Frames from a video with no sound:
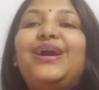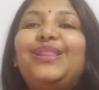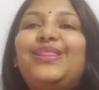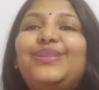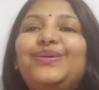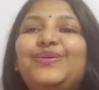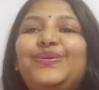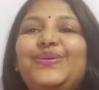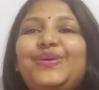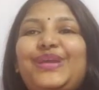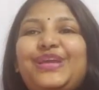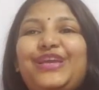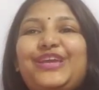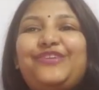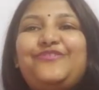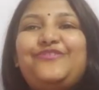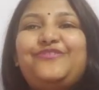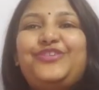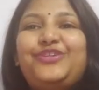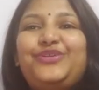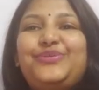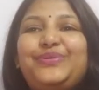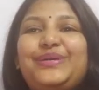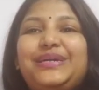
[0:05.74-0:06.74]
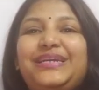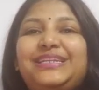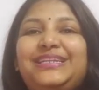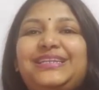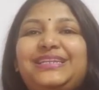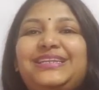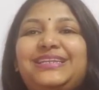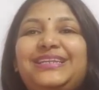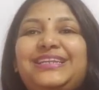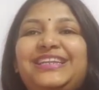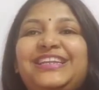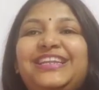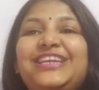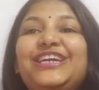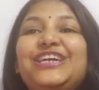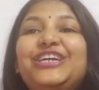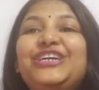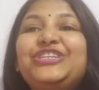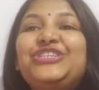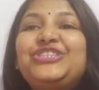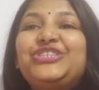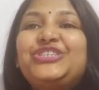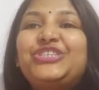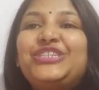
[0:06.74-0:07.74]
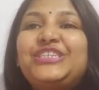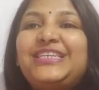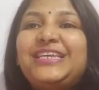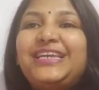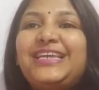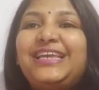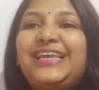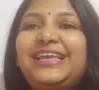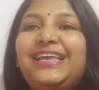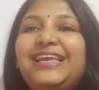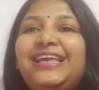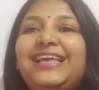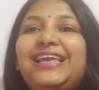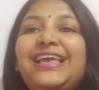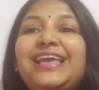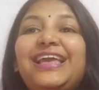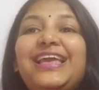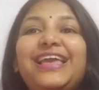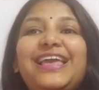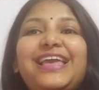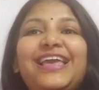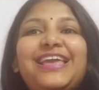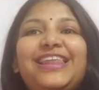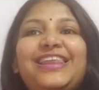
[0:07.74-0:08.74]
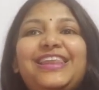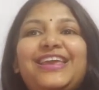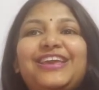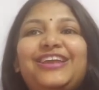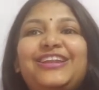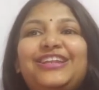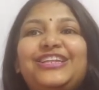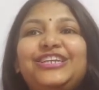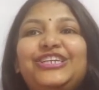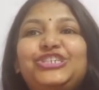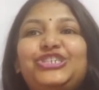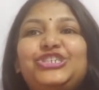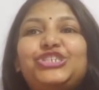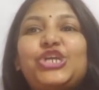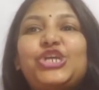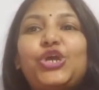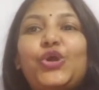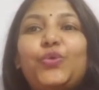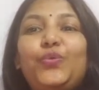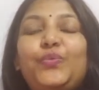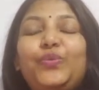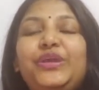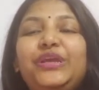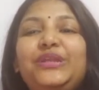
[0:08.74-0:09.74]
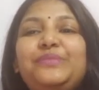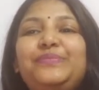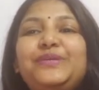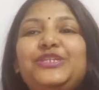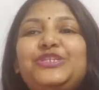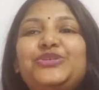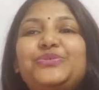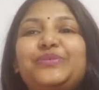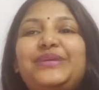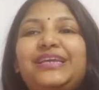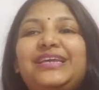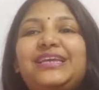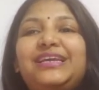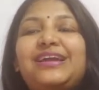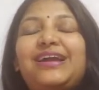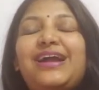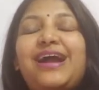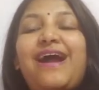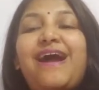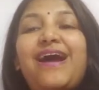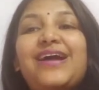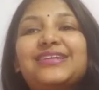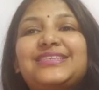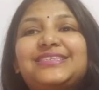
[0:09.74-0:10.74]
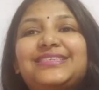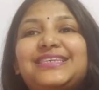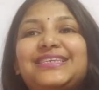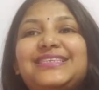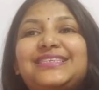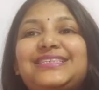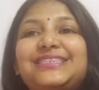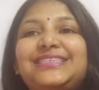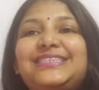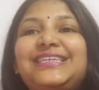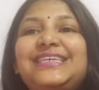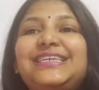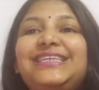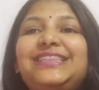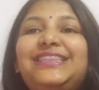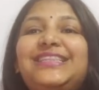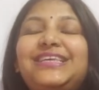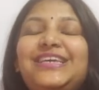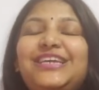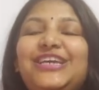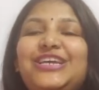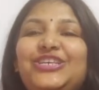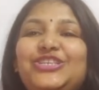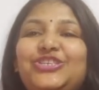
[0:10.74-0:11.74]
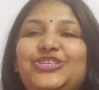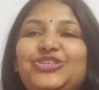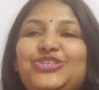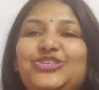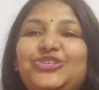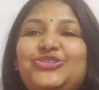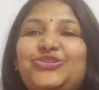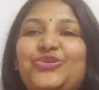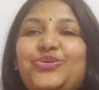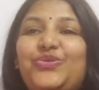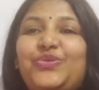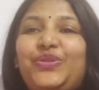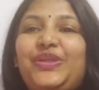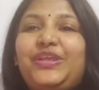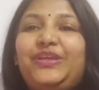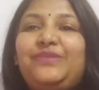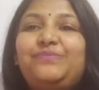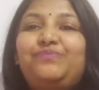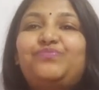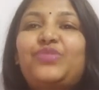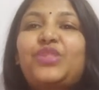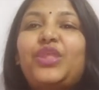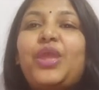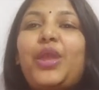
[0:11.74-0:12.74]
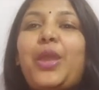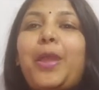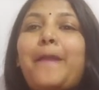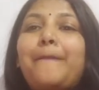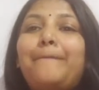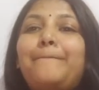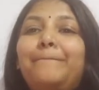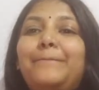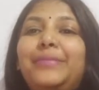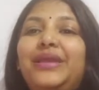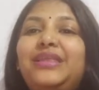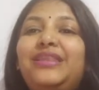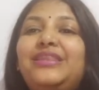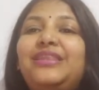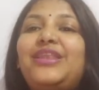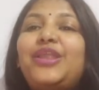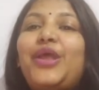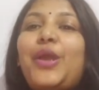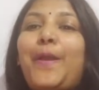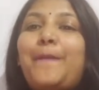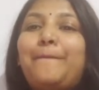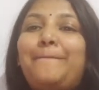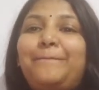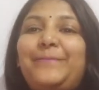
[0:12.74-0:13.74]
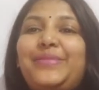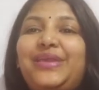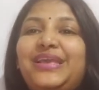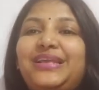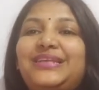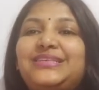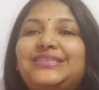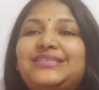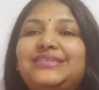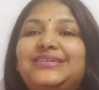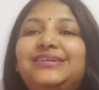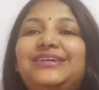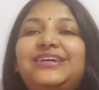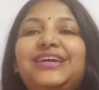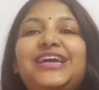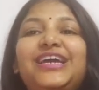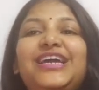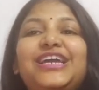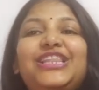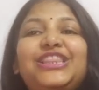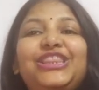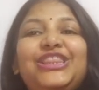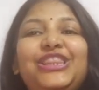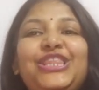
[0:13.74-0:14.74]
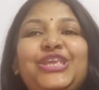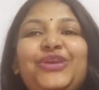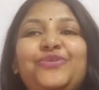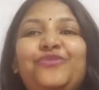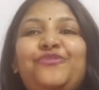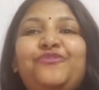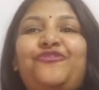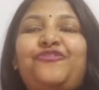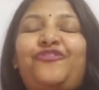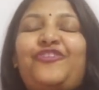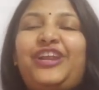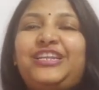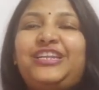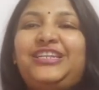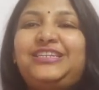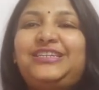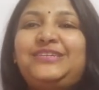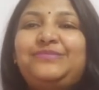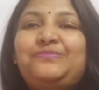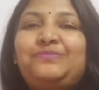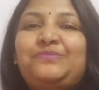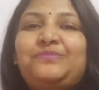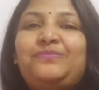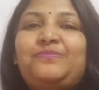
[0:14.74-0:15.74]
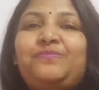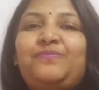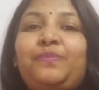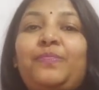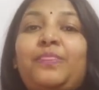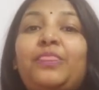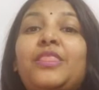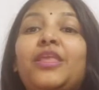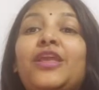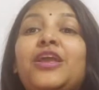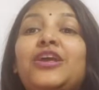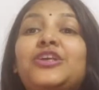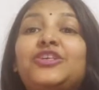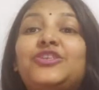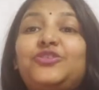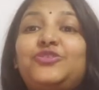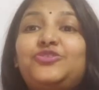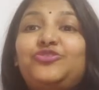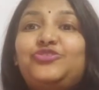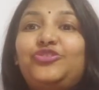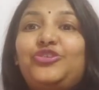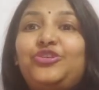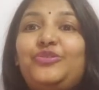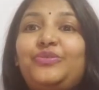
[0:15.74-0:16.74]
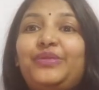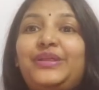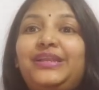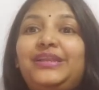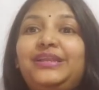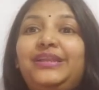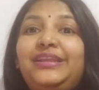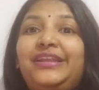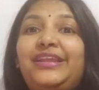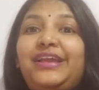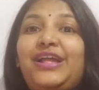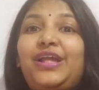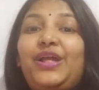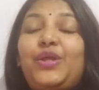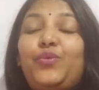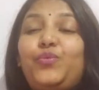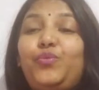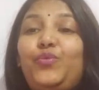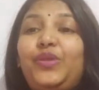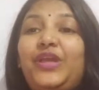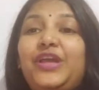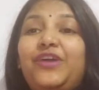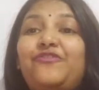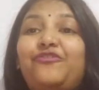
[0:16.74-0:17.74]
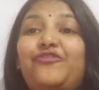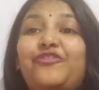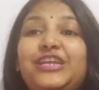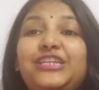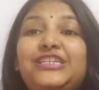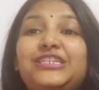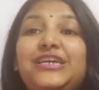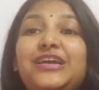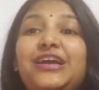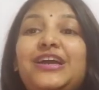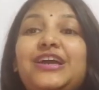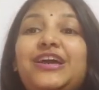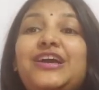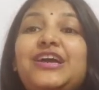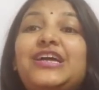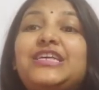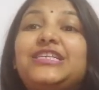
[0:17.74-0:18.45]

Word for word: Hello everyone. Today in English we'll be doing our 16th story. Min makes a new friend. So children, we have read